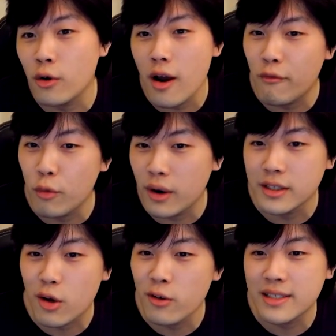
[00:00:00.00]
Not everyone
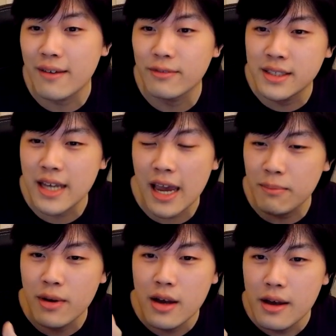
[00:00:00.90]
is going to have the
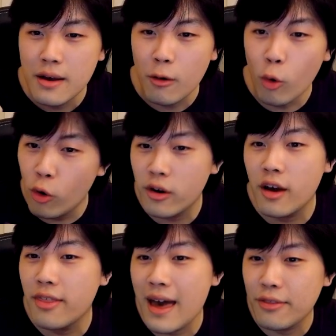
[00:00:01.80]
same
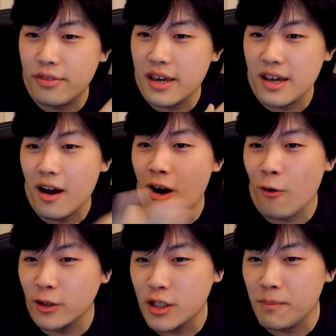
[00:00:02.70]
order that the
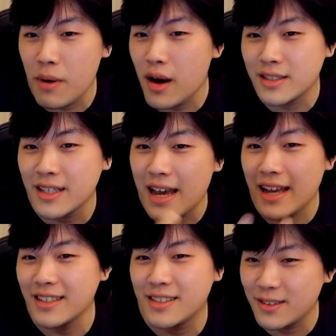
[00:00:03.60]
RNG person
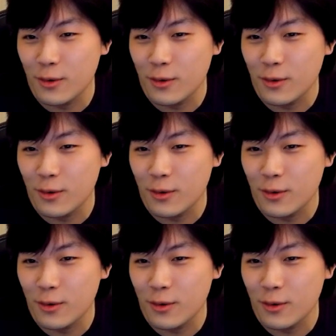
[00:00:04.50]
has,